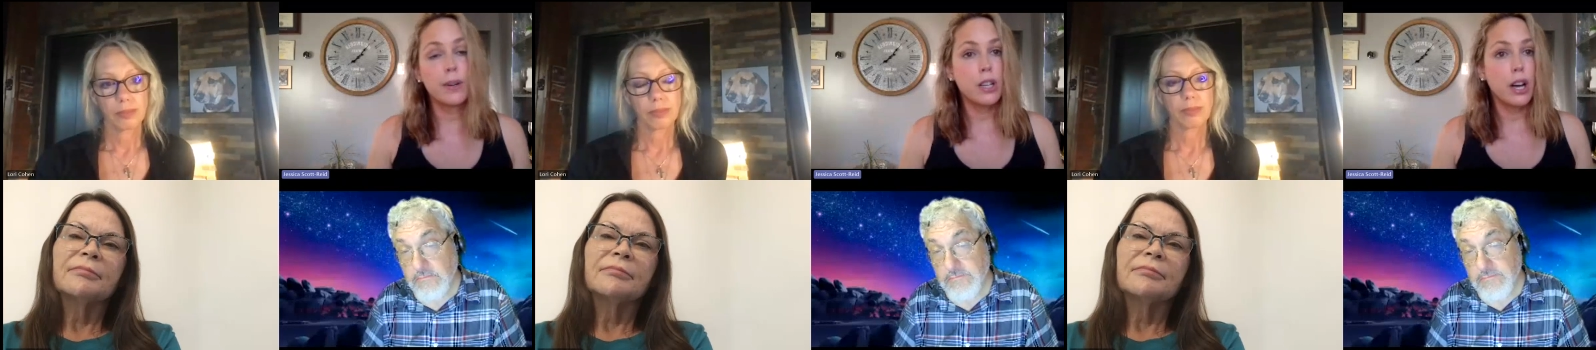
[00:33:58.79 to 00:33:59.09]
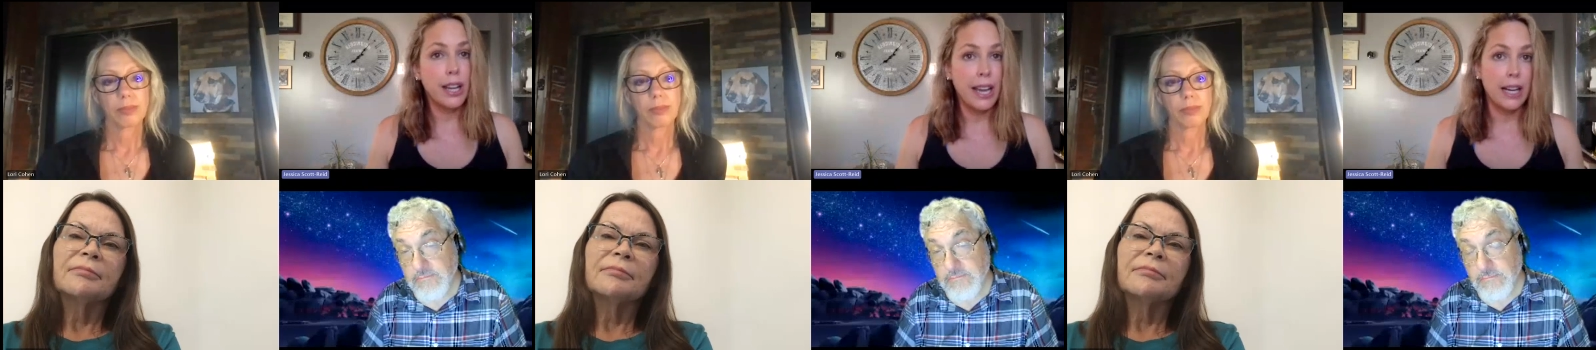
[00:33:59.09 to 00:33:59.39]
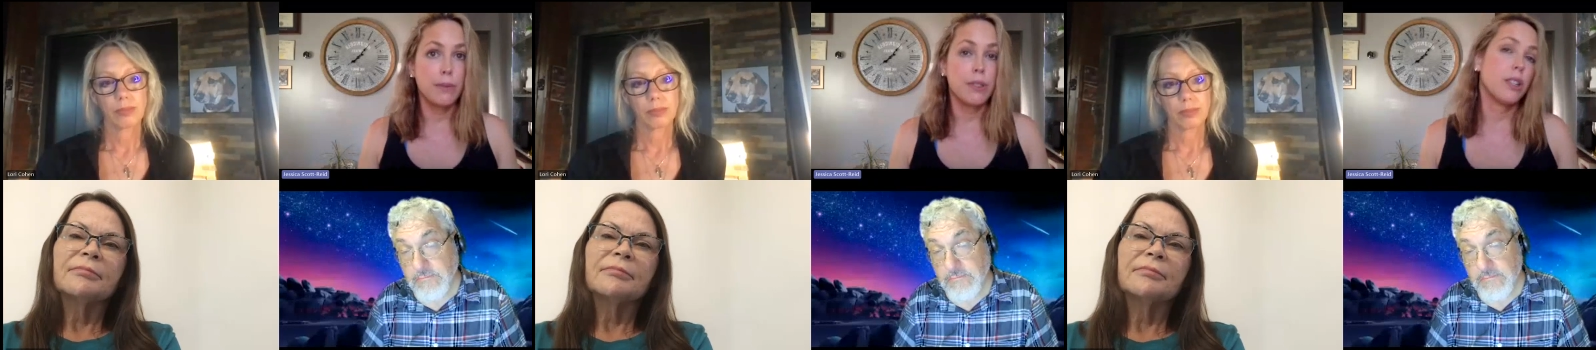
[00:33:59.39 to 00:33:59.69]
Speaker 1: you know
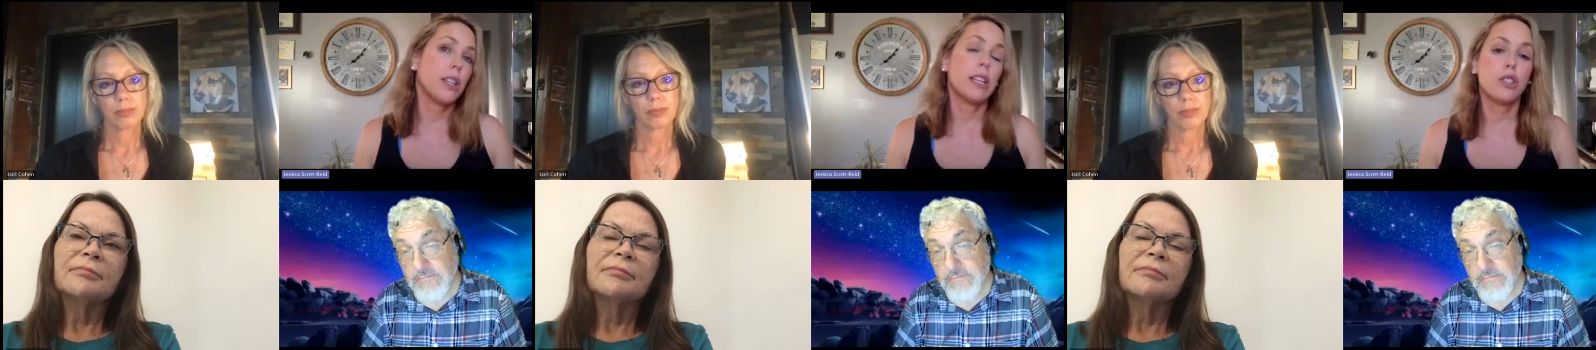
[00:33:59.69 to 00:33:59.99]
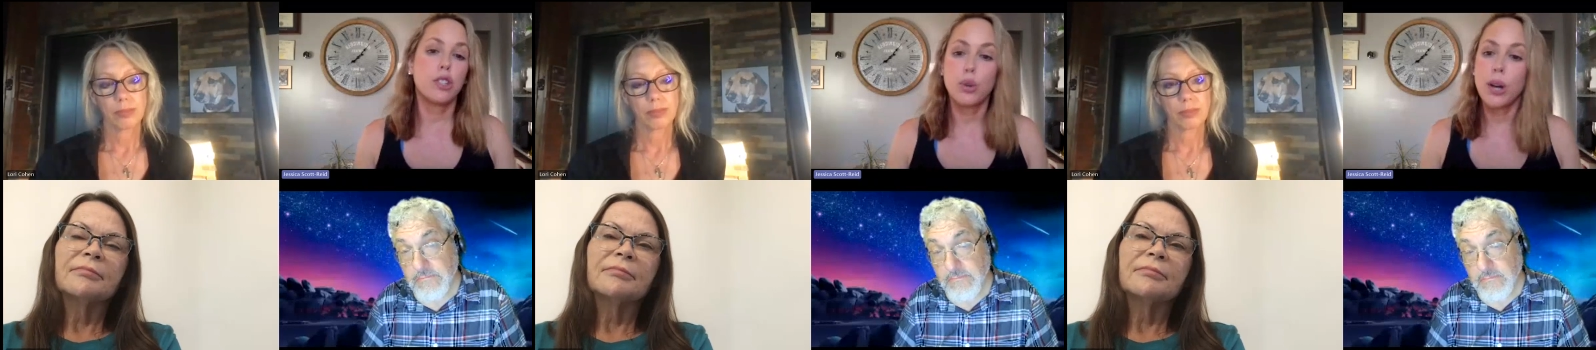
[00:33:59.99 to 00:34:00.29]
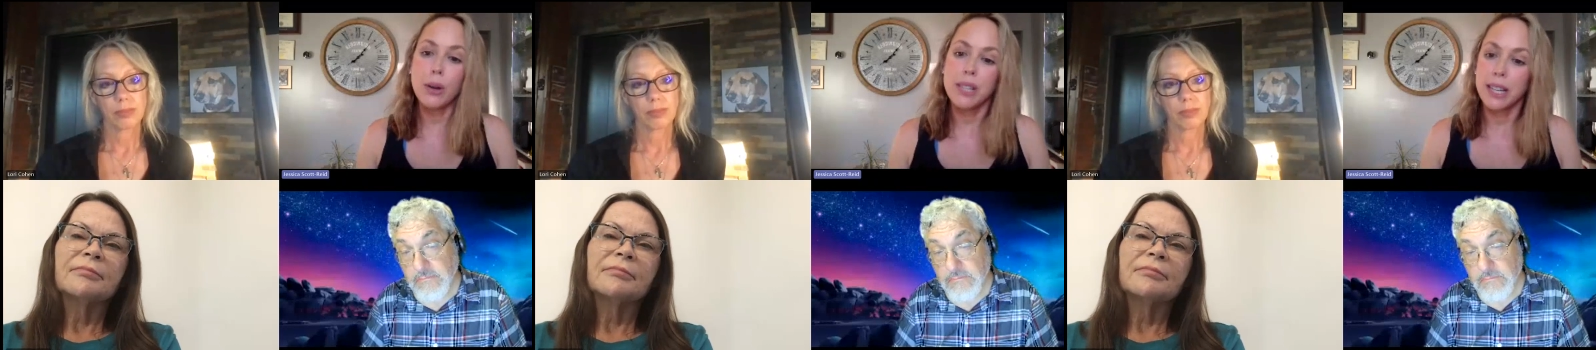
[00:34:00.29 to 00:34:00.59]
exotic animals and things just
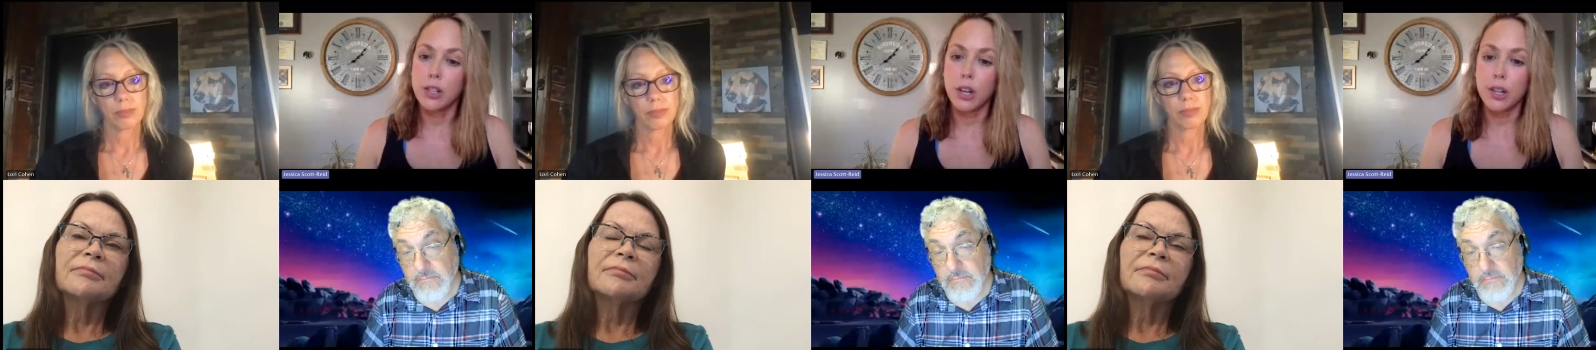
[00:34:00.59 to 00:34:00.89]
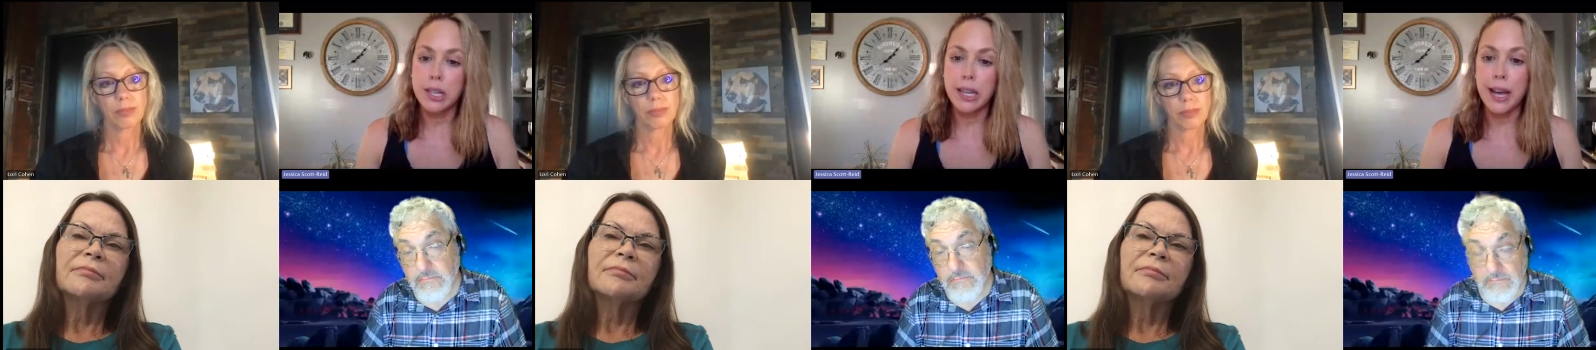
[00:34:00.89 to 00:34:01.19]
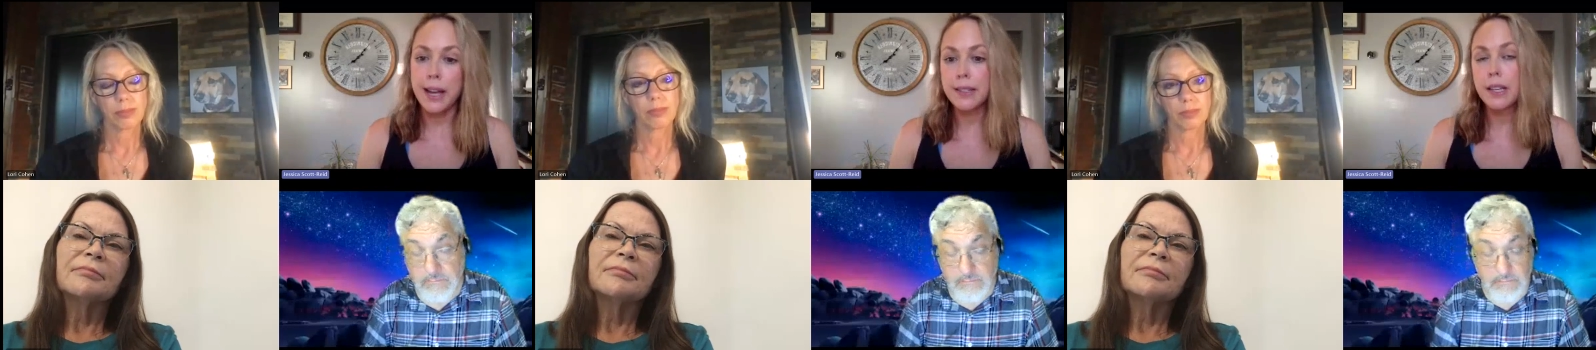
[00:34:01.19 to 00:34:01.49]
sort of outside dogs
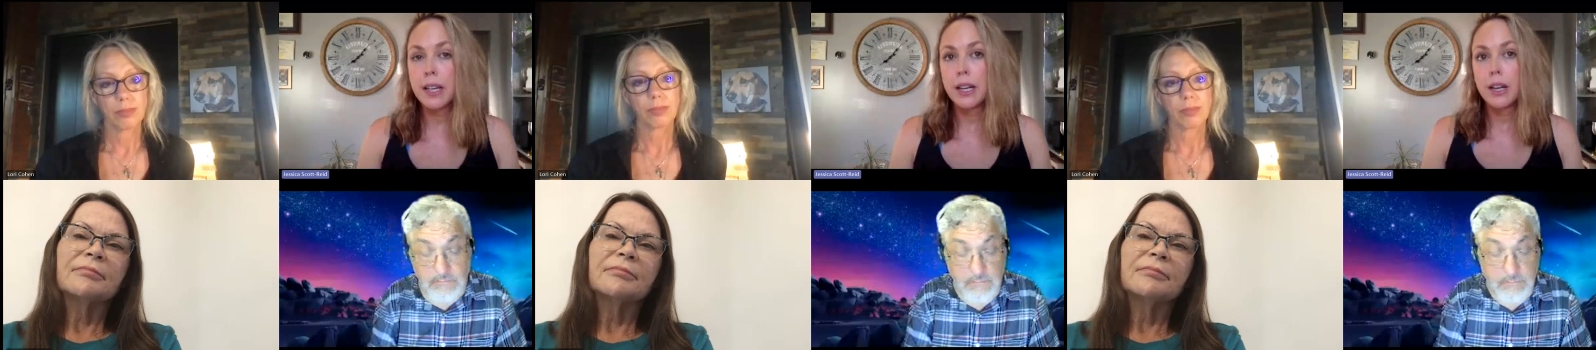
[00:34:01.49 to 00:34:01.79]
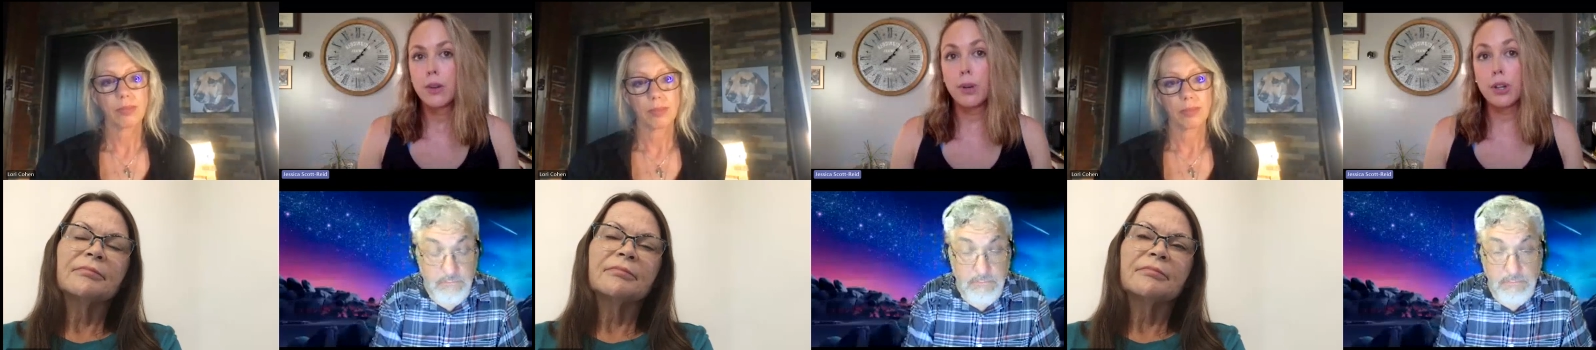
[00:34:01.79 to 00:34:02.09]
and cats,